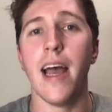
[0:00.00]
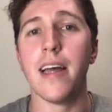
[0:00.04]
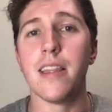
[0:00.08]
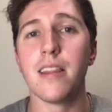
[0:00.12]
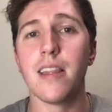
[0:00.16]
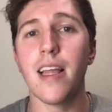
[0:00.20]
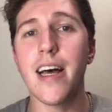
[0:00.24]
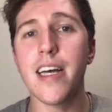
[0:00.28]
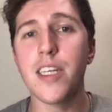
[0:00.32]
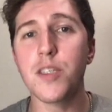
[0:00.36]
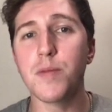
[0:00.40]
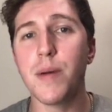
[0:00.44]
And
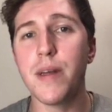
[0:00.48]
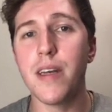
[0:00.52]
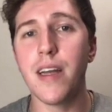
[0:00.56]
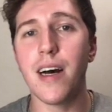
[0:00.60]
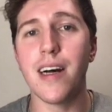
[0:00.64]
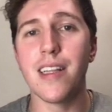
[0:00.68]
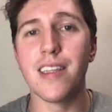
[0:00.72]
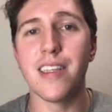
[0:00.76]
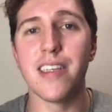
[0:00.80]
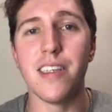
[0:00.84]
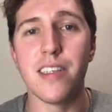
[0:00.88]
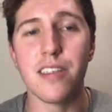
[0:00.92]
last but
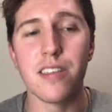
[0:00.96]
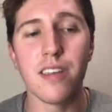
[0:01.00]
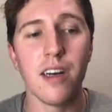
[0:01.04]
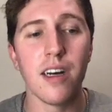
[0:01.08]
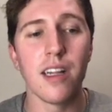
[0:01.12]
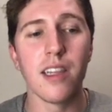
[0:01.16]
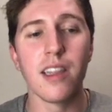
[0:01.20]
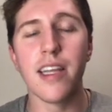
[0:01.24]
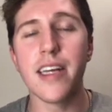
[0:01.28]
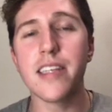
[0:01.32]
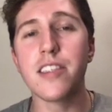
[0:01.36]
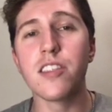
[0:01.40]
not least,
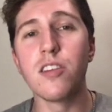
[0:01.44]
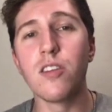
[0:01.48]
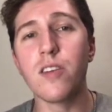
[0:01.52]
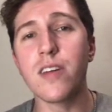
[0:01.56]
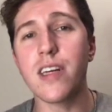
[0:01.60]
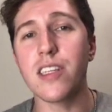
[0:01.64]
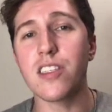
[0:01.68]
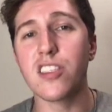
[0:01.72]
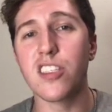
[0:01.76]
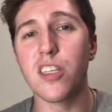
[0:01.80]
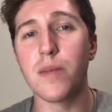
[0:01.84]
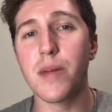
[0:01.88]
let's look
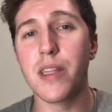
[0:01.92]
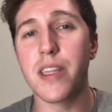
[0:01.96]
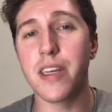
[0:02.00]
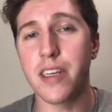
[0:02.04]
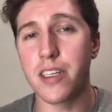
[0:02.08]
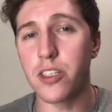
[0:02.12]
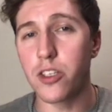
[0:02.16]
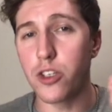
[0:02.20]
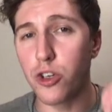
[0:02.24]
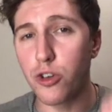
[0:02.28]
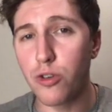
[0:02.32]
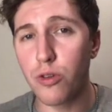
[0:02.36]
at some of the
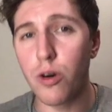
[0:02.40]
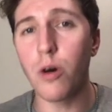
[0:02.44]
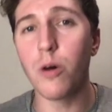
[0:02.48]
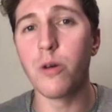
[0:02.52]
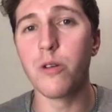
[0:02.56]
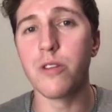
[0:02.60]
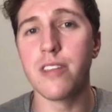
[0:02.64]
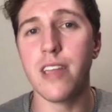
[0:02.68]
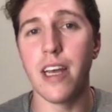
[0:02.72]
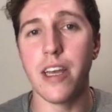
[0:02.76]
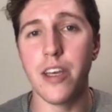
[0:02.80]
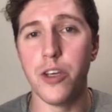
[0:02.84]

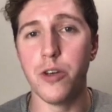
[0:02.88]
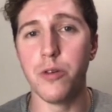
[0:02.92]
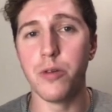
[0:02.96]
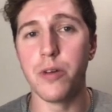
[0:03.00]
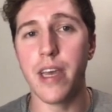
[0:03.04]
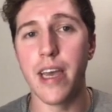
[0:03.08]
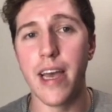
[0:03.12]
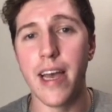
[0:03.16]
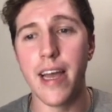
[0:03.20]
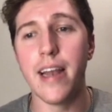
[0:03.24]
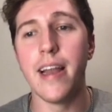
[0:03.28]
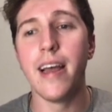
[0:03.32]
controls that you
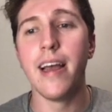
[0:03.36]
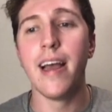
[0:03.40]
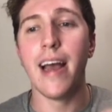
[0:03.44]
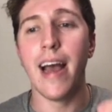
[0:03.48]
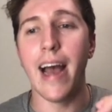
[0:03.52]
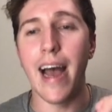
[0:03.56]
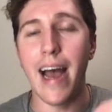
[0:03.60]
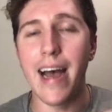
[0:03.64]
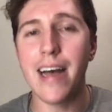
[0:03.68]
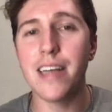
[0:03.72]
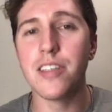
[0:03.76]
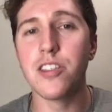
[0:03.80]
get
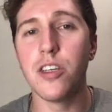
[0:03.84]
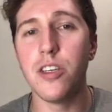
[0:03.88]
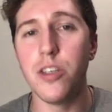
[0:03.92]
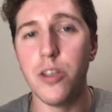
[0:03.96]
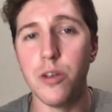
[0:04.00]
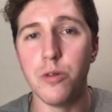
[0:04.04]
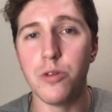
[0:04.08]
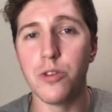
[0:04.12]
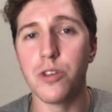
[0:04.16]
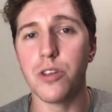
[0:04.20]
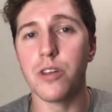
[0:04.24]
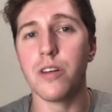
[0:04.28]
as a
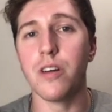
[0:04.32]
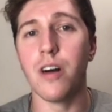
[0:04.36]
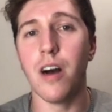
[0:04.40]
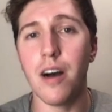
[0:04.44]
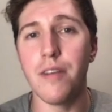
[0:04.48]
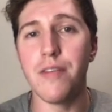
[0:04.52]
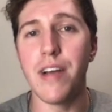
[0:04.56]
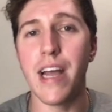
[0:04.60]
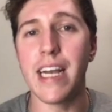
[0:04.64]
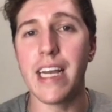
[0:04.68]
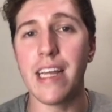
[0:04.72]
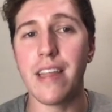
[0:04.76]
user
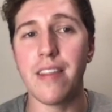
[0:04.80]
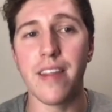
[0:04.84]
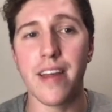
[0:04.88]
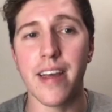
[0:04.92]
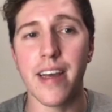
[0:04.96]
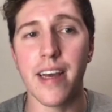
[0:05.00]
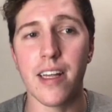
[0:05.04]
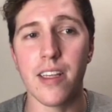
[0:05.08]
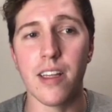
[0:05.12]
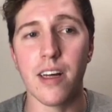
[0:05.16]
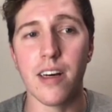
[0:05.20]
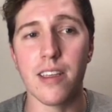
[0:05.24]
of
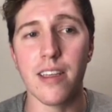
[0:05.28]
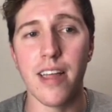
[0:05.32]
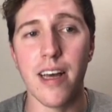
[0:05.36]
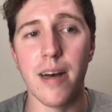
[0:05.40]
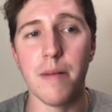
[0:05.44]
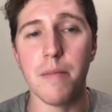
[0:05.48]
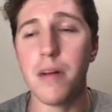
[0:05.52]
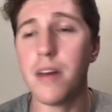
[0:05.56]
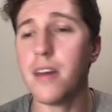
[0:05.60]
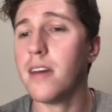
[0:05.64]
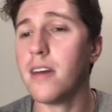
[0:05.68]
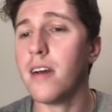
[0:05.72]

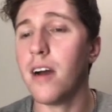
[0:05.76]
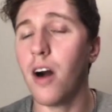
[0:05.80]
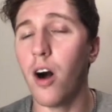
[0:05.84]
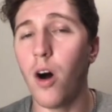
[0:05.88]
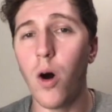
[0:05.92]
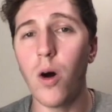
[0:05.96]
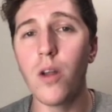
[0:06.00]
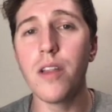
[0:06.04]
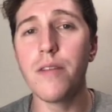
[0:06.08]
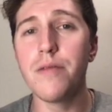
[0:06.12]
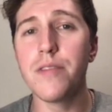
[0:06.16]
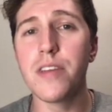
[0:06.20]
AnythingLLM.
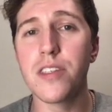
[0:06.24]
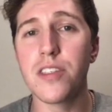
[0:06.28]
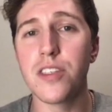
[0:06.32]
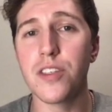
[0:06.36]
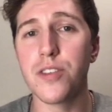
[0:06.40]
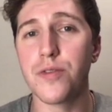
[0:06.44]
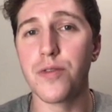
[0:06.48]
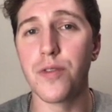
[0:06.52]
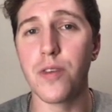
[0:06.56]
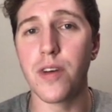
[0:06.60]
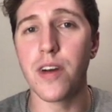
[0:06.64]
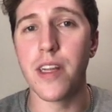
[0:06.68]
All of this
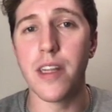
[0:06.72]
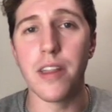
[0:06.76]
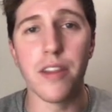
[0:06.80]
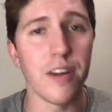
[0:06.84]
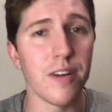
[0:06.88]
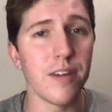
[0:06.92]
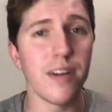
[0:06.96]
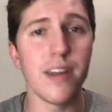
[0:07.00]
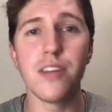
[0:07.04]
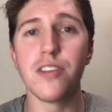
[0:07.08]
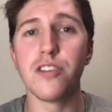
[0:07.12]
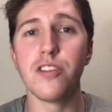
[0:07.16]
is free.
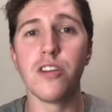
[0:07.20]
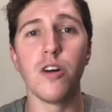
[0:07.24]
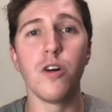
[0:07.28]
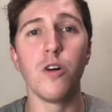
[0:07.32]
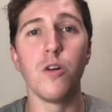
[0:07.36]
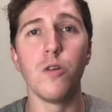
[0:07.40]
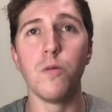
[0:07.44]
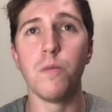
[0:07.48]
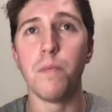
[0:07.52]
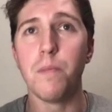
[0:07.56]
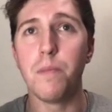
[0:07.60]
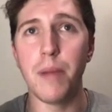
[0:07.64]
There is
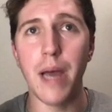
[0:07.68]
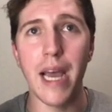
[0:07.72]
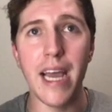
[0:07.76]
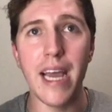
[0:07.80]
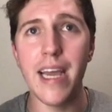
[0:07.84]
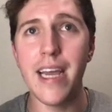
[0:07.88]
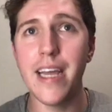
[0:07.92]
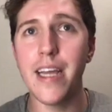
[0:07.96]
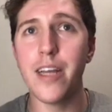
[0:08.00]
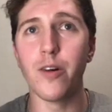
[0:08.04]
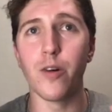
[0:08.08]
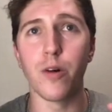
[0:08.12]
no
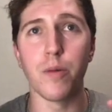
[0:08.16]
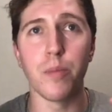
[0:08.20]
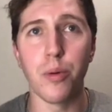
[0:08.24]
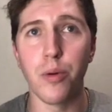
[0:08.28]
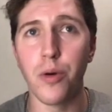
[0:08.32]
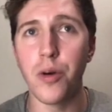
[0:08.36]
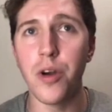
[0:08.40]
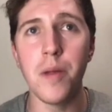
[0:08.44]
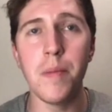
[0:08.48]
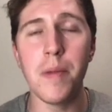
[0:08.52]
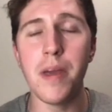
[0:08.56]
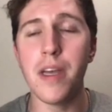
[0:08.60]
paid or
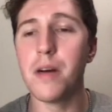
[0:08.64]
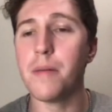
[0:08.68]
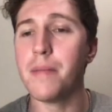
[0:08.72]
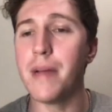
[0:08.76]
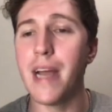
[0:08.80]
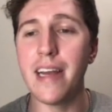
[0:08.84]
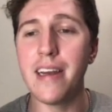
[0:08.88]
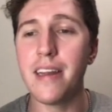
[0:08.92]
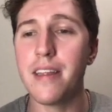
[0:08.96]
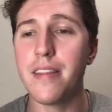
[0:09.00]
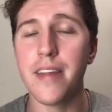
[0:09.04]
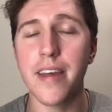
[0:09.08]
premium
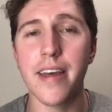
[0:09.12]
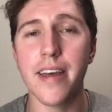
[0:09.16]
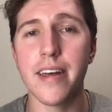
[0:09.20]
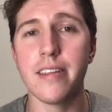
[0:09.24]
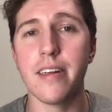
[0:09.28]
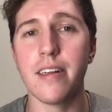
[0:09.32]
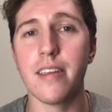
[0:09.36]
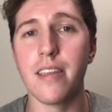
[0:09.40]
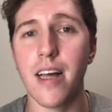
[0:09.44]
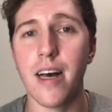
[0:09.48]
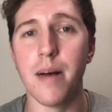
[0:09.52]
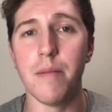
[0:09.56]

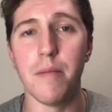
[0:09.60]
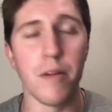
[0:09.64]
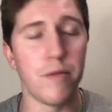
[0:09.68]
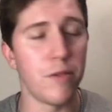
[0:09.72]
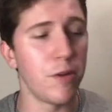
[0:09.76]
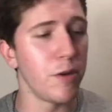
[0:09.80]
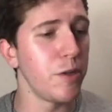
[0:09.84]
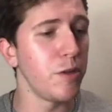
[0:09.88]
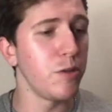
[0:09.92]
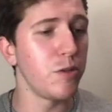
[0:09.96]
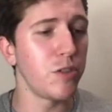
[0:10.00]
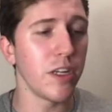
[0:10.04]
AnythingLLM. If
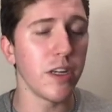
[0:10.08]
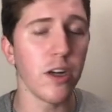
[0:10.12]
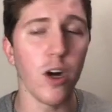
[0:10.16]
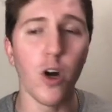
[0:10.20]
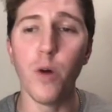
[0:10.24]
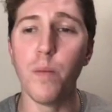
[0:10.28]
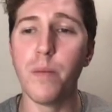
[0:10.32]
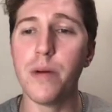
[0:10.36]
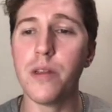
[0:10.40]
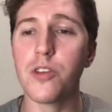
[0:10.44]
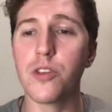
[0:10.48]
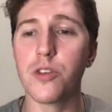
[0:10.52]
you're using
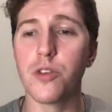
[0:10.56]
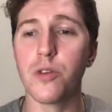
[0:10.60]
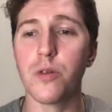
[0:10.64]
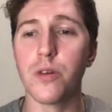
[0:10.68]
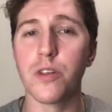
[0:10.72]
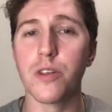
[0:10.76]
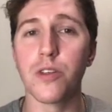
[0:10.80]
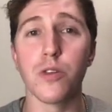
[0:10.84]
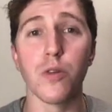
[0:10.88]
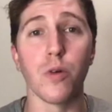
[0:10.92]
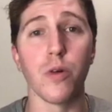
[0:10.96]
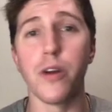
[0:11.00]
open
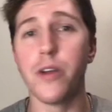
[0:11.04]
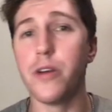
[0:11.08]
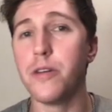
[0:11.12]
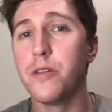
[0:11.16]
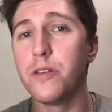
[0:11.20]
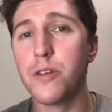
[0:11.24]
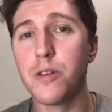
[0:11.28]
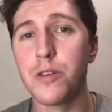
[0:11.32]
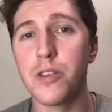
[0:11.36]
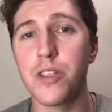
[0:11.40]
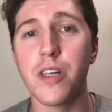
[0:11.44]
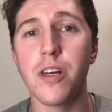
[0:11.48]
source or you're
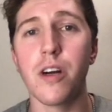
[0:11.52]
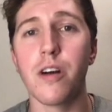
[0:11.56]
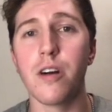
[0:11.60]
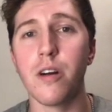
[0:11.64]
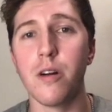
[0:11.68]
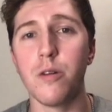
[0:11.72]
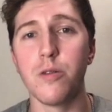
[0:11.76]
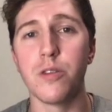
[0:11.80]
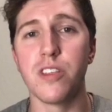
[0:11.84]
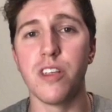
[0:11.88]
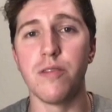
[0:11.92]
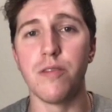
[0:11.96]
using our
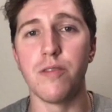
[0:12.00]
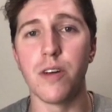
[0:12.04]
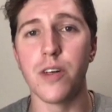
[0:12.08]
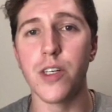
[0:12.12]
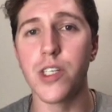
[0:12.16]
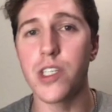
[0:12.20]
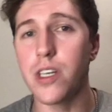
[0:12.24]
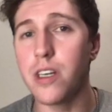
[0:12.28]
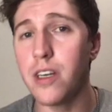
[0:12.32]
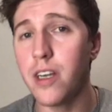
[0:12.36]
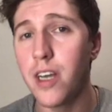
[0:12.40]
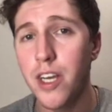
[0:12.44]
hosted
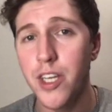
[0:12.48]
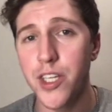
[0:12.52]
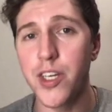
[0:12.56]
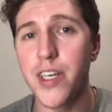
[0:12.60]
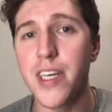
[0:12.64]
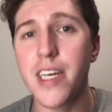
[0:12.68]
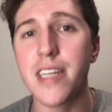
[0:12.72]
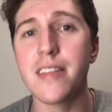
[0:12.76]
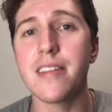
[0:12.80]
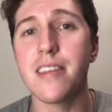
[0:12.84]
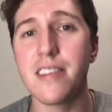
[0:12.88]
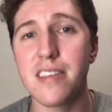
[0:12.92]
version, you
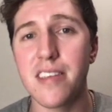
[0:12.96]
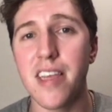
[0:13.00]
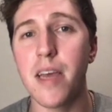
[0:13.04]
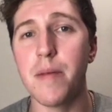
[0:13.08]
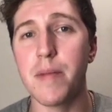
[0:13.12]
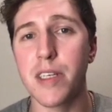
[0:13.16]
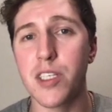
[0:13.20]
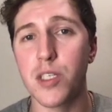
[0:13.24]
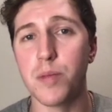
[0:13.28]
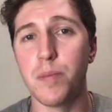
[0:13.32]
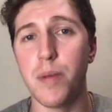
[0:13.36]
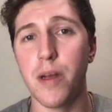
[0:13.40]
get the same
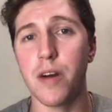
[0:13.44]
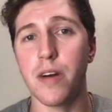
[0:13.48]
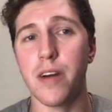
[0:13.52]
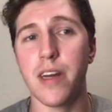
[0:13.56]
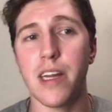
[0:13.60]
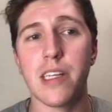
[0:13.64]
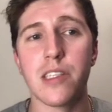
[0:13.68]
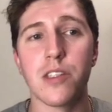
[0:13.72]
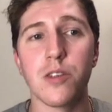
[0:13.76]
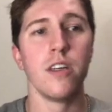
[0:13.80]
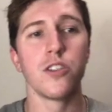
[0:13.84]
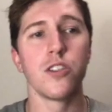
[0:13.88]

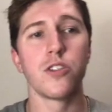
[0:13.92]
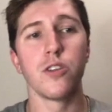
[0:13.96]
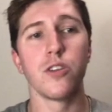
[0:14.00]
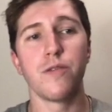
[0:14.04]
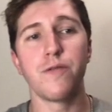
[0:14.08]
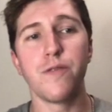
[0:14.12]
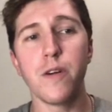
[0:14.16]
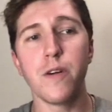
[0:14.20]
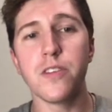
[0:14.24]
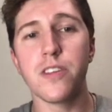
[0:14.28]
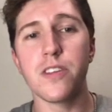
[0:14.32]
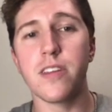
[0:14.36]
experience. So the
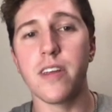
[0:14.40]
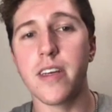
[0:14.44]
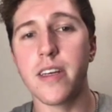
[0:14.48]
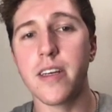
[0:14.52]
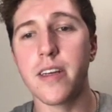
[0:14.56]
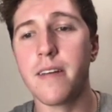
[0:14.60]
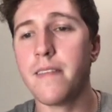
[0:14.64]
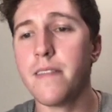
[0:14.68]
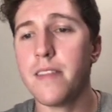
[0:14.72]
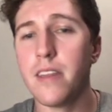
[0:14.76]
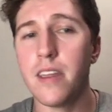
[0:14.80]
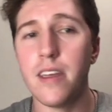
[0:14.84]
first
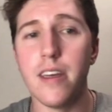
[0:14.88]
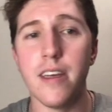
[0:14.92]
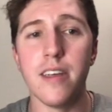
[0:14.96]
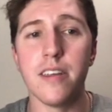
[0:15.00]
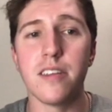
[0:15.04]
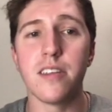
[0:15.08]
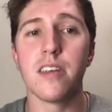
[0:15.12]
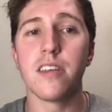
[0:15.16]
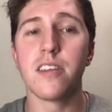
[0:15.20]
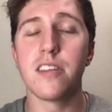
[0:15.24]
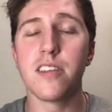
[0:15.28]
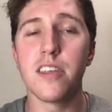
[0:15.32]
thing
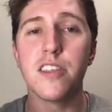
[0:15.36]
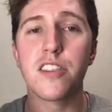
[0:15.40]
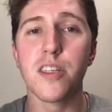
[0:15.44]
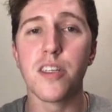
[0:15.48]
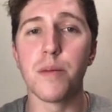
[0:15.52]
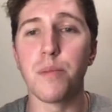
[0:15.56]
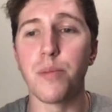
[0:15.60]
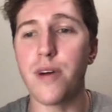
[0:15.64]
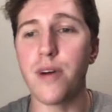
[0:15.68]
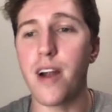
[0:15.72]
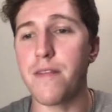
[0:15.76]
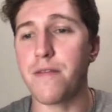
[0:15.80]
is
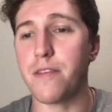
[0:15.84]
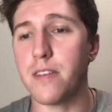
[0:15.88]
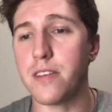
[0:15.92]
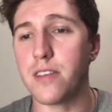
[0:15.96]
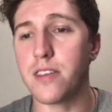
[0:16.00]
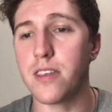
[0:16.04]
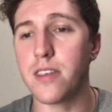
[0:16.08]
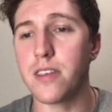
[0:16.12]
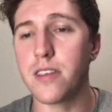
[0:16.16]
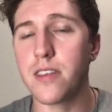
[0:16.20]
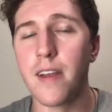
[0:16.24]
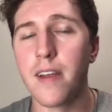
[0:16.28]
system
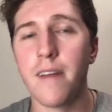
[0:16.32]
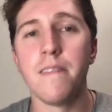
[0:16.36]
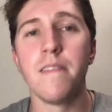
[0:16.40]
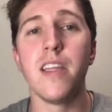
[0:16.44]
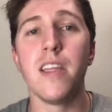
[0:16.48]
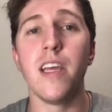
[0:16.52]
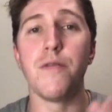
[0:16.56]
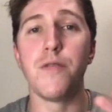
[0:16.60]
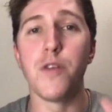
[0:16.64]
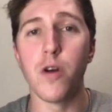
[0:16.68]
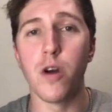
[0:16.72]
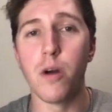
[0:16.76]
preferences.
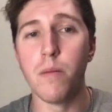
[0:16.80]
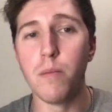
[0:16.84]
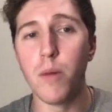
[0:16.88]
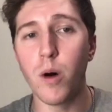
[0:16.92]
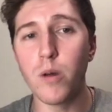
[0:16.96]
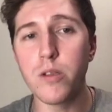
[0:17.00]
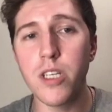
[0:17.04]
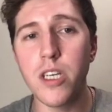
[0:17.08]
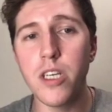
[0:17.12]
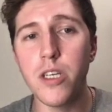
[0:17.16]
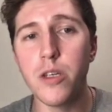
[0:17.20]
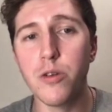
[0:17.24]
If you're in
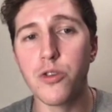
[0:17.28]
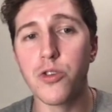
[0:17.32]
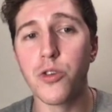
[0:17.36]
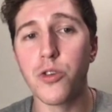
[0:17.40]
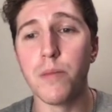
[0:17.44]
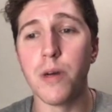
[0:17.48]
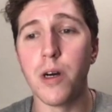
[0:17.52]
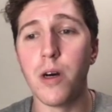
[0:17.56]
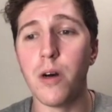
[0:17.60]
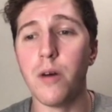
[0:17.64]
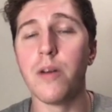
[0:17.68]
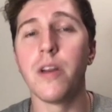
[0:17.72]
multi-user
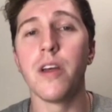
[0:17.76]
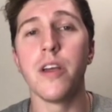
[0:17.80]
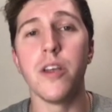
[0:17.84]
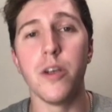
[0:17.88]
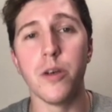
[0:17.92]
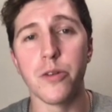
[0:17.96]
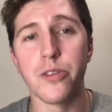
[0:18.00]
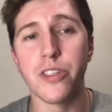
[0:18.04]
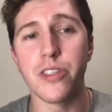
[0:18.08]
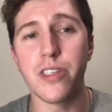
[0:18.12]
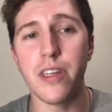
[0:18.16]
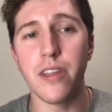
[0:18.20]
mode,
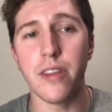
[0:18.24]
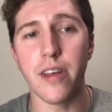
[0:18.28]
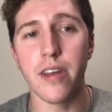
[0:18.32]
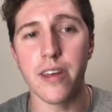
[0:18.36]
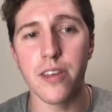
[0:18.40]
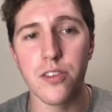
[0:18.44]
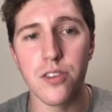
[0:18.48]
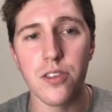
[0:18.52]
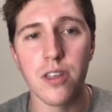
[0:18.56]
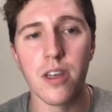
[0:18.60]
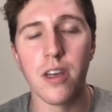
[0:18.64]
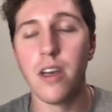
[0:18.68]
you'll see
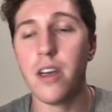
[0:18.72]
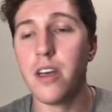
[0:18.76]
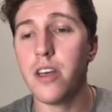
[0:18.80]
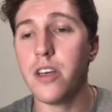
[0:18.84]
this.